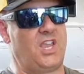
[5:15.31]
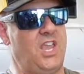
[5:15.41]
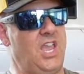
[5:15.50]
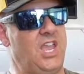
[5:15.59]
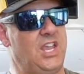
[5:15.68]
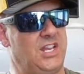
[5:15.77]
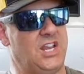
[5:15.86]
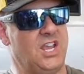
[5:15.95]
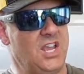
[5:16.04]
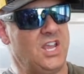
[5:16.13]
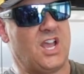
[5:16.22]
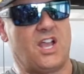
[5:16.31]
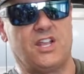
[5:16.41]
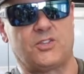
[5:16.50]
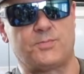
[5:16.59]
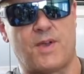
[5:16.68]
and
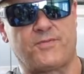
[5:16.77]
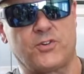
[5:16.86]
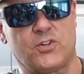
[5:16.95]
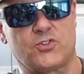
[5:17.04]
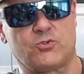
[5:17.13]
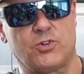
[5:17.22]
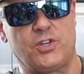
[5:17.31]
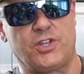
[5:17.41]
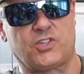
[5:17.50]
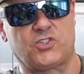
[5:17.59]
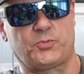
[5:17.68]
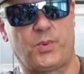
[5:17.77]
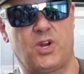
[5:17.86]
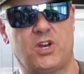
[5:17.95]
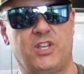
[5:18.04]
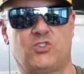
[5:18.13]
it's my first real
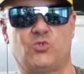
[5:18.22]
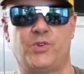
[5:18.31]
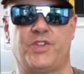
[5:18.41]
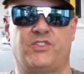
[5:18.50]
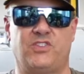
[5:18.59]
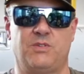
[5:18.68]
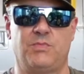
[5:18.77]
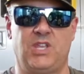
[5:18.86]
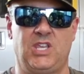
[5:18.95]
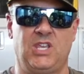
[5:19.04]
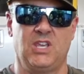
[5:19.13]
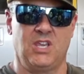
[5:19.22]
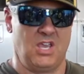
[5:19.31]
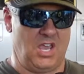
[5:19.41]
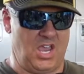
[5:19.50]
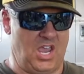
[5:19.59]
experience with a Timney,
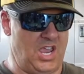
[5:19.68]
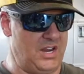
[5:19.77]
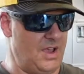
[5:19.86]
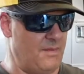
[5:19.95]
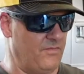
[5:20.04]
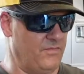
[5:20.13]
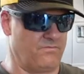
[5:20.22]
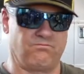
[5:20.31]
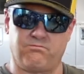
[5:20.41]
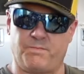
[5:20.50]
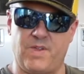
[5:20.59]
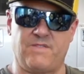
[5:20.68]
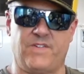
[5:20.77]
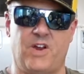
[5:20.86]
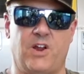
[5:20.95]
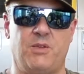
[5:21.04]
and I've been
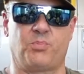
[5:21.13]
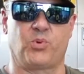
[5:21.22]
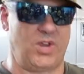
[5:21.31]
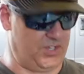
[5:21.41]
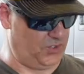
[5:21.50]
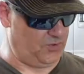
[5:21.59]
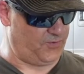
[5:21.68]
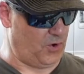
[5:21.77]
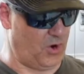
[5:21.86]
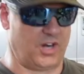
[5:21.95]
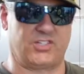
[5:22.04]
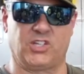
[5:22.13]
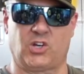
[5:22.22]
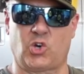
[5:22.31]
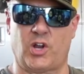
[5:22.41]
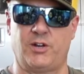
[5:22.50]
very impressed so far. It's
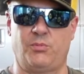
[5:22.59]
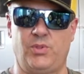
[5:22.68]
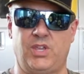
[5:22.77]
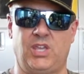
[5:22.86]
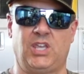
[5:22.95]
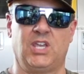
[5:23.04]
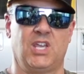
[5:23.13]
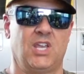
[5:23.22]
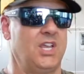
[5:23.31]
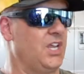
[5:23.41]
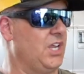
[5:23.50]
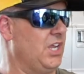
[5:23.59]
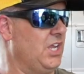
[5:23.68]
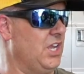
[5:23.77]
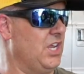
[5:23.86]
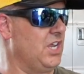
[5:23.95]
incredibly
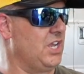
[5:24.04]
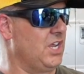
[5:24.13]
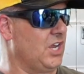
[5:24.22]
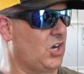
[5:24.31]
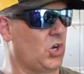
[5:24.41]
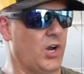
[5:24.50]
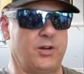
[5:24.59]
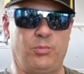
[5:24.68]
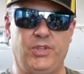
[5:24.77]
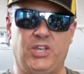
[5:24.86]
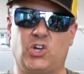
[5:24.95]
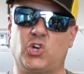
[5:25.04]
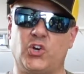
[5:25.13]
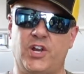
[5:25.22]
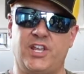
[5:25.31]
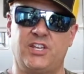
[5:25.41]
incredibly
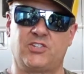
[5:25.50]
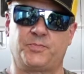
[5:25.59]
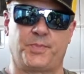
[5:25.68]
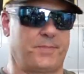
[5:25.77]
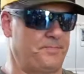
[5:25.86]
crisp.